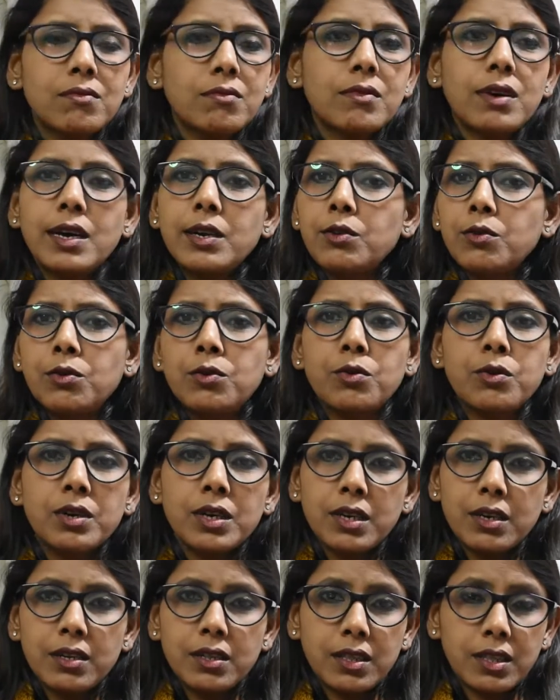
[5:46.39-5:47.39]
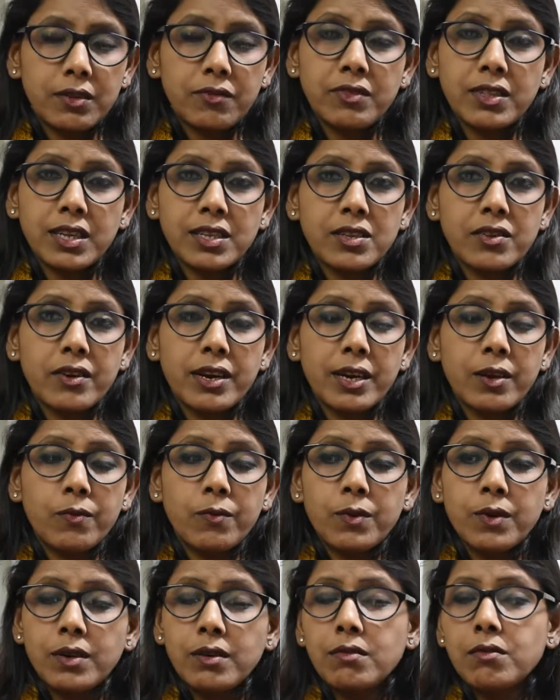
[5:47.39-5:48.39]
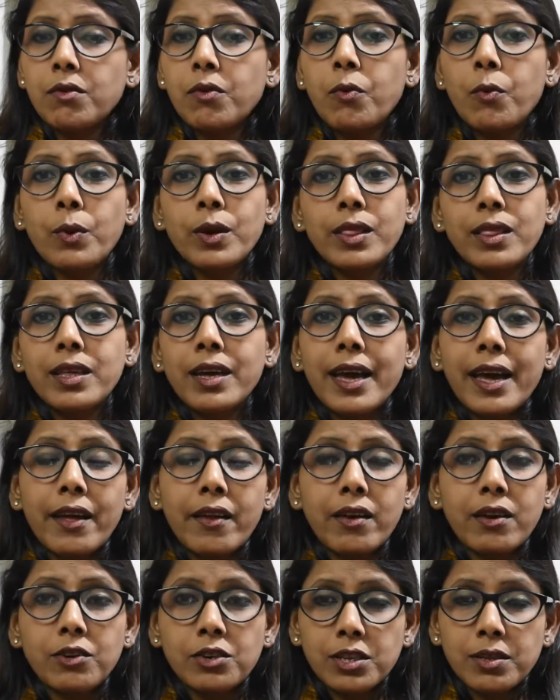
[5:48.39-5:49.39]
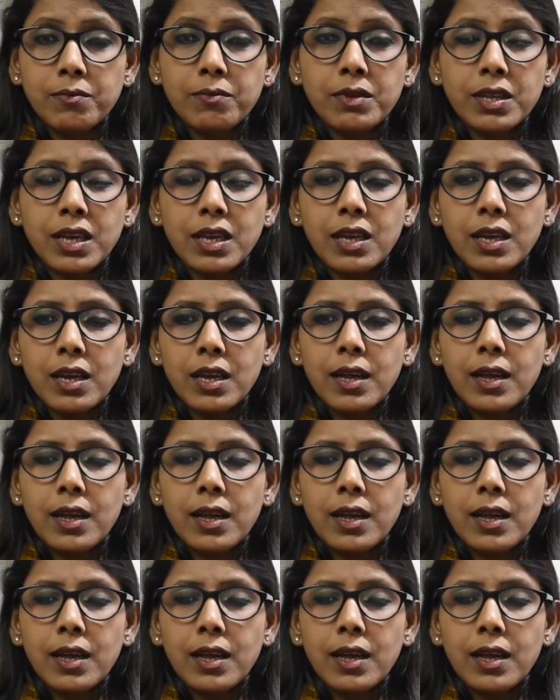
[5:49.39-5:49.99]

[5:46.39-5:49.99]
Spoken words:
I don't know if that's the right word, with the era or something,